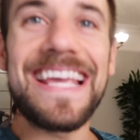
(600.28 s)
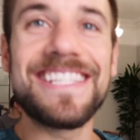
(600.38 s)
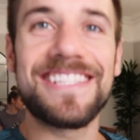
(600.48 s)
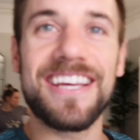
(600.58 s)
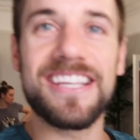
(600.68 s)

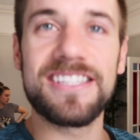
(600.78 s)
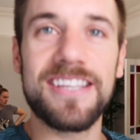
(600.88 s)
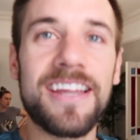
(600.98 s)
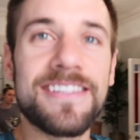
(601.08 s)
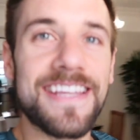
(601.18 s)
Easter
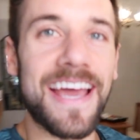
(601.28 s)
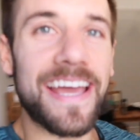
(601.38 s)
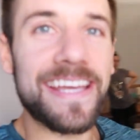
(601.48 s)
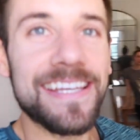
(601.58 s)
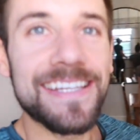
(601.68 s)

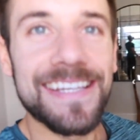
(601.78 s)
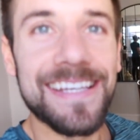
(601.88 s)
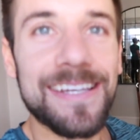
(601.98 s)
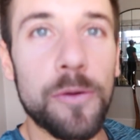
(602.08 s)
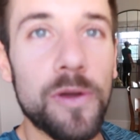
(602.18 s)
Sunday!
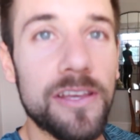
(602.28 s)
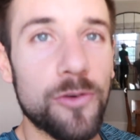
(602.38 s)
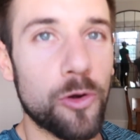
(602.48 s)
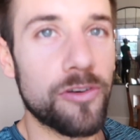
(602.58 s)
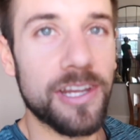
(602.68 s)

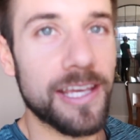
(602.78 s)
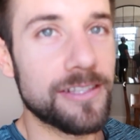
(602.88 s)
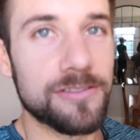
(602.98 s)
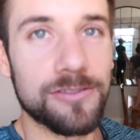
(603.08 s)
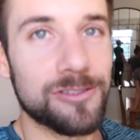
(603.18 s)
We've already
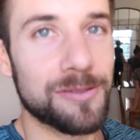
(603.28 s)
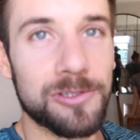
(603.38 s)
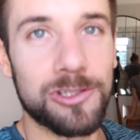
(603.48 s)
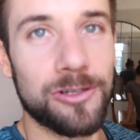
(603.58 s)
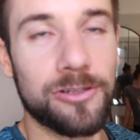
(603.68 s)
eaten so
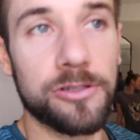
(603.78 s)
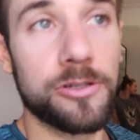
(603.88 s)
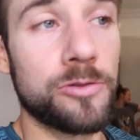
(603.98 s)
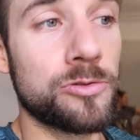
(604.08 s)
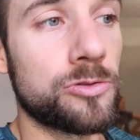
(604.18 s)
much
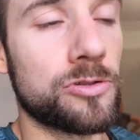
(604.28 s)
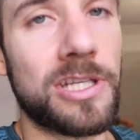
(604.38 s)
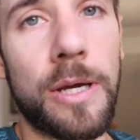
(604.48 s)
chocolate and all sorts.